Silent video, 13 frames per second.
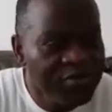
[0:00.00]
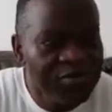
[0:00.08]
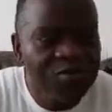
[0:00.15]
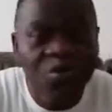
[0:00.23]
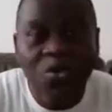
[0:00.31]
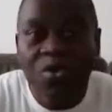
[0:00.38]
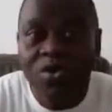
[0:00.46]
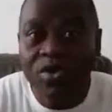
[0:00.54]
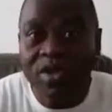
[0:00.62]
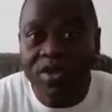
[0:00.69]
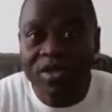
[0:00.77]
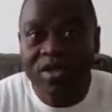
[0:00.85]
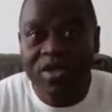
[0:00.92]
even
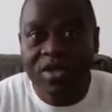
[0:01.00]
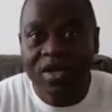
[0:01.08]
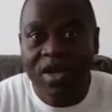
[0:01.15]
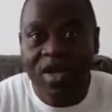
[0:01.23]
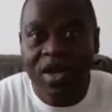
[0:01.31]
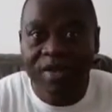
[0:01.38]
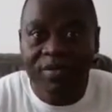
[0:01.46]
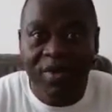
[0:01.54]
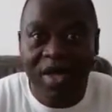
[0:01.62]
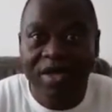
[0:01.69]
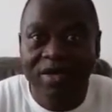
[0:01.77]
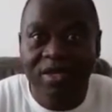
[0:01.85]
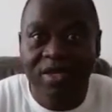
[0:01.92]
cookery,
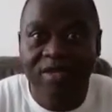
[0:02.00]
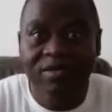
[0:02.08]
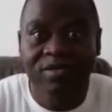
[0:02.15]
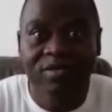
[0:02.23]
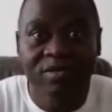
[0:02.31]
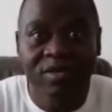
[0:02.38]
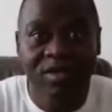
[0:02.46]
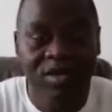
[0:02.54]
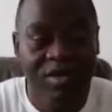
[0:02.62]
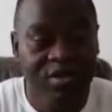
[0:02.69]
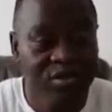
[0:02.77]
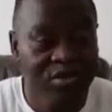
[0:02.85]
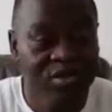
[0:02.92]
and then
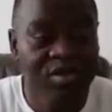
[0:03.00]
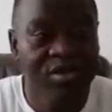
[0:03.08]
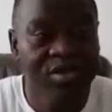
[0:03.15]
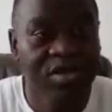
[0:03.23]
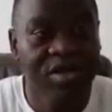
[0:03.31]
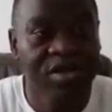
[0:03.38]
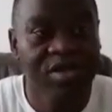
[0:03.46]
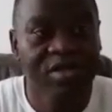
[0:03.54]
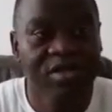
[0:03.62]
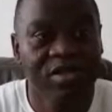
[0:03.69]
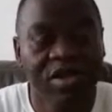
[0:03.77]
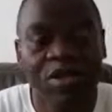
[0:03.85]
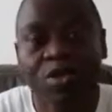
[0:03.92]
using the
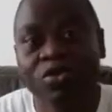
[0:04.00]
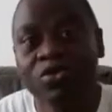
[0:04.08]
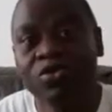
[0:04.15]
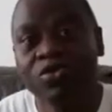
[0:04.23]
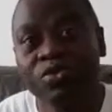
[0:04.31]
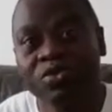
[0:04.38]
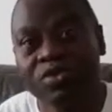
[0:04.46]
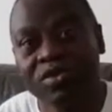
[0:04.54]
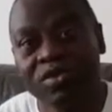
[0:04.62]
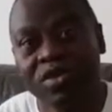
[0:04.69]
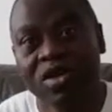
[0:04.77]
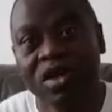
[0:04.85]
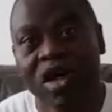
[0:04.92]
costumes
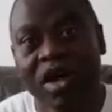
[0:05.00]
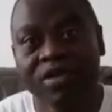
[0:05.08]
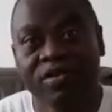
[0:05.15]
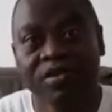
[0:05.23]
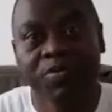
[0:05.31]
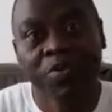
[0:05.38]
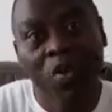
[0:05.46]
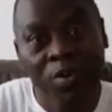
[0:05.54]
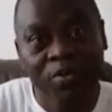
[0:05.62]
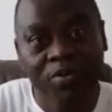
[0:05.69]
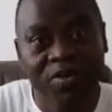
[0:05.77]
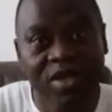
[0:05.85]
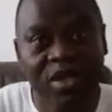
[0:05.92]
and
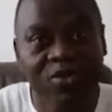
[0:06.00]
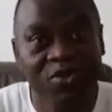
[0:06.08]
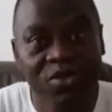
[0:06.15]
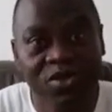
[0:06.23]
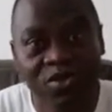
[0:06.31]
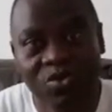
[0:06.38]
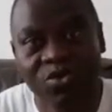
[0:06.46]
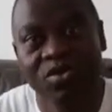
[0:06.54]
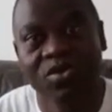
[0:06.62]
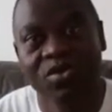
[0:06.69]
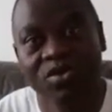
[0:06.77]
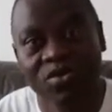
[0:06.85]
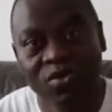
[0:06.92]
props that we use
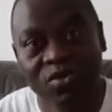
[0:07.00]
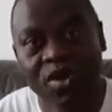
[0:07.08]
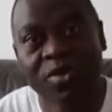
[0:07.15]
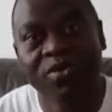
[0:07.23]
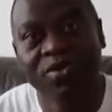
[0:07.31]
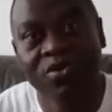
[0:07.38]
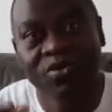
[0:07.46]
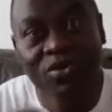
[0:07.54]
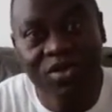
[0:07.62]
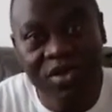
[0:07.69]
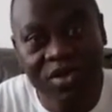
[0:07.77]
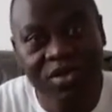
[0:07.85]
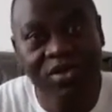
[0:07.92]
to be able to
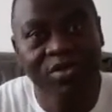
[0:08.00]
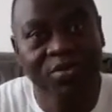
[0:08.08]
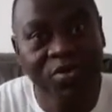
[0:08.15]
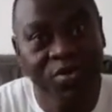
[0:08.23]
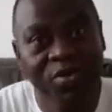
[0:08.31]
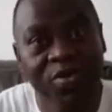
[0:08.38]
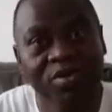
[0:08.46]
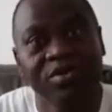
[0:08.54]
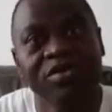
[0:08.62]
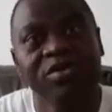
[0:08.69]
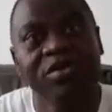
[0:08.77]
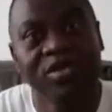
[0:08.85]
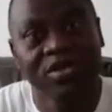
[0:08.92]
teach pupils,